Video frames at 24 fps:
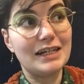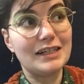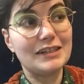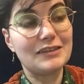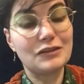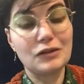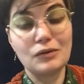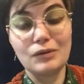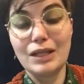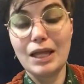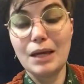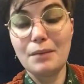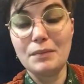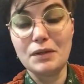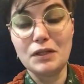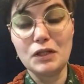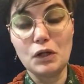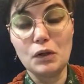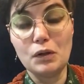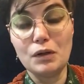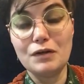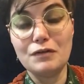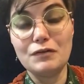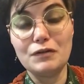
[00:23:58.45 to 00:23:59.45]
So let me
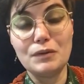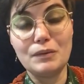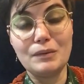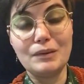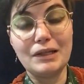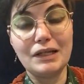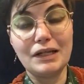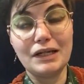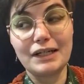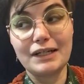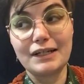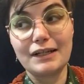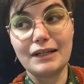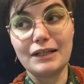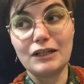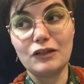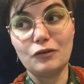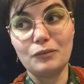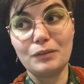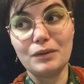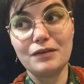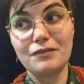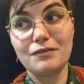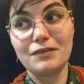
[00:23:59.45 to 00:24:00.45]
know if you would like a
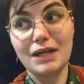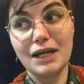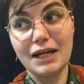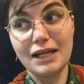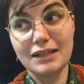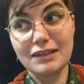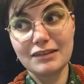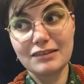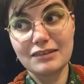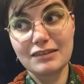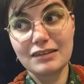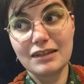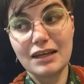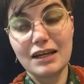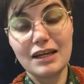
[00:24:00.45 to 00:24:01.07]
little bit of that.